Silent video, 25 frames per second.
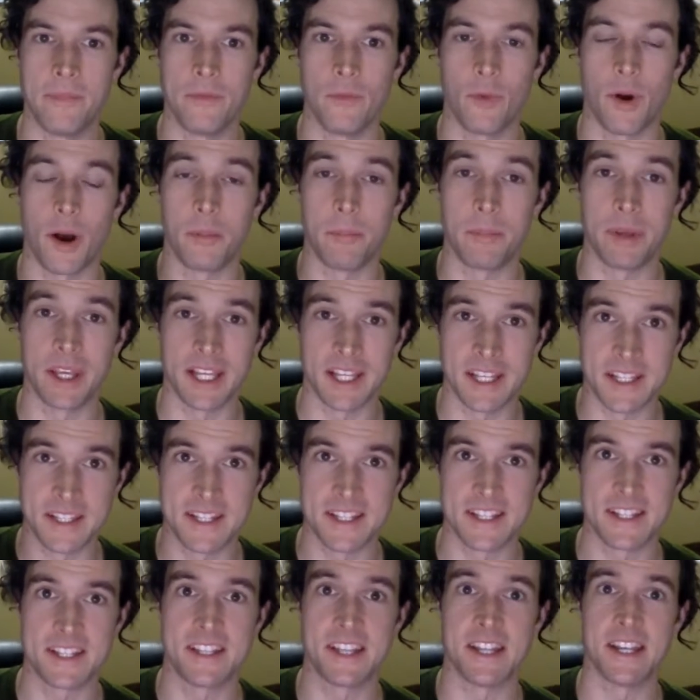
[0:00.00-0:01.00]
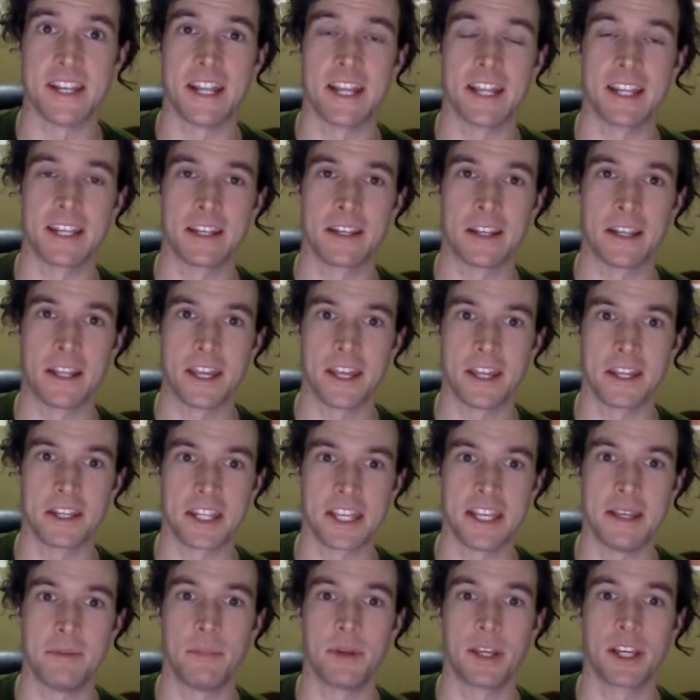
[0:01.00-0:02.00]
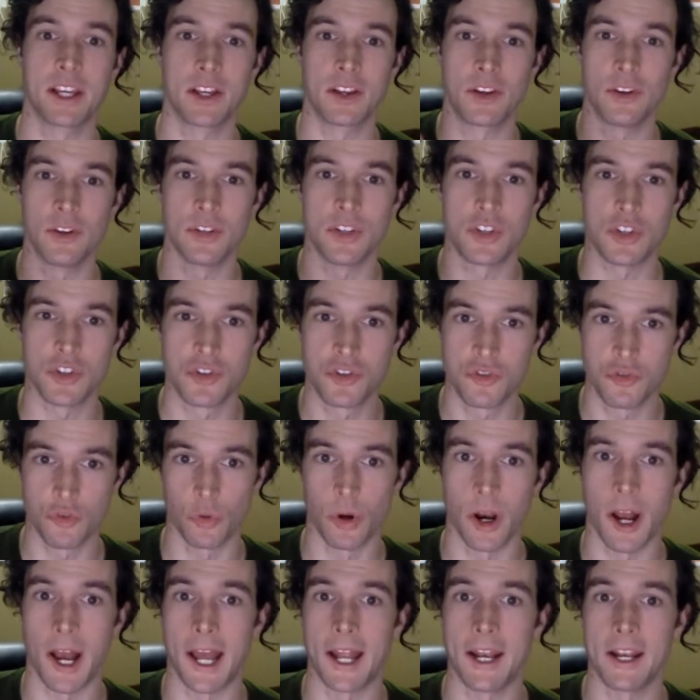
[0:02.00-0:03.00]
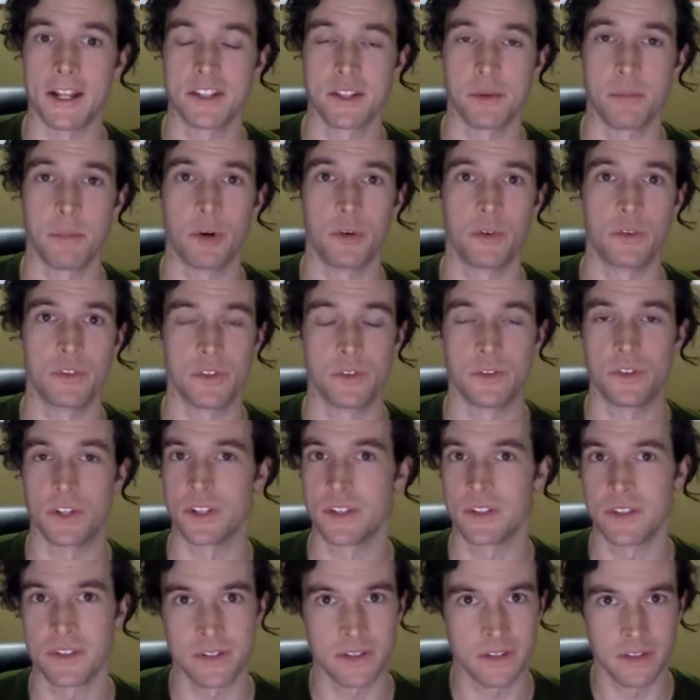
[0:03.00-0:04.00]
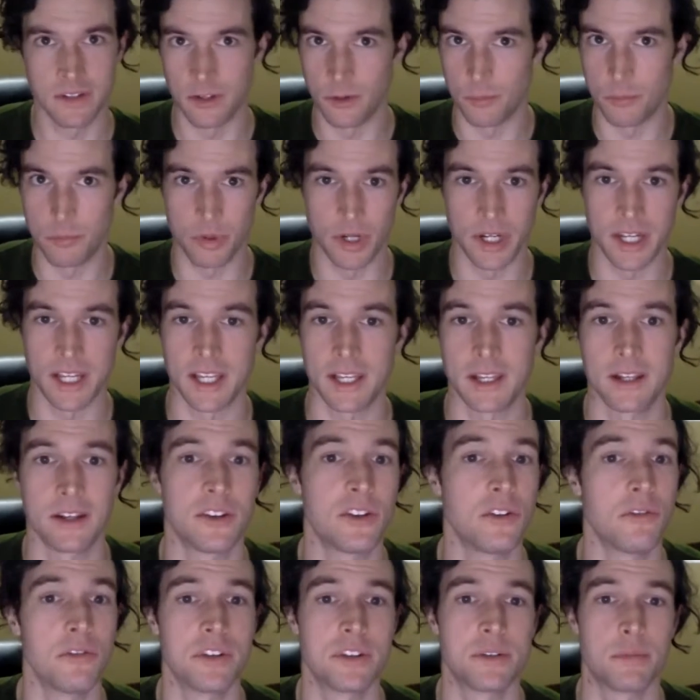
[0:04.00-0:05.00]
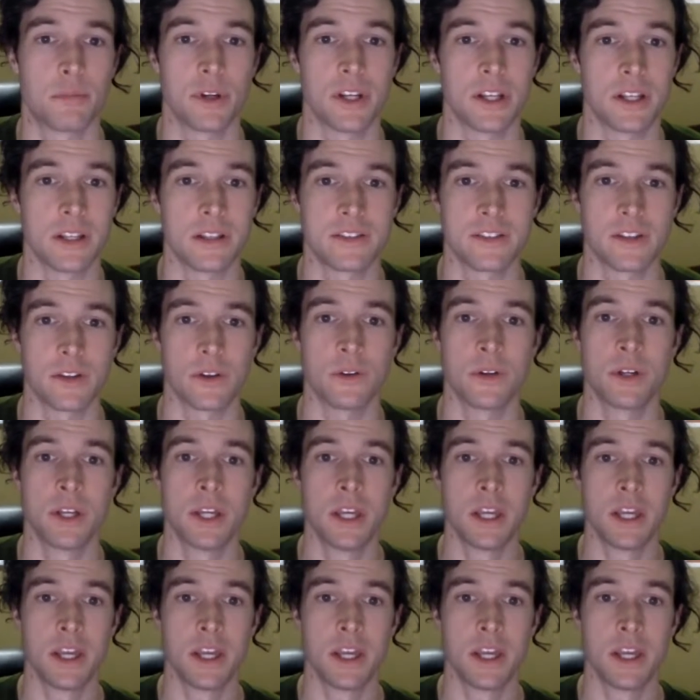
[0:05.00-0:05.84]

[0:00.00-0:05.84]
while being consistent and keeping a good stride, as opposed to just breaking into a sprint. So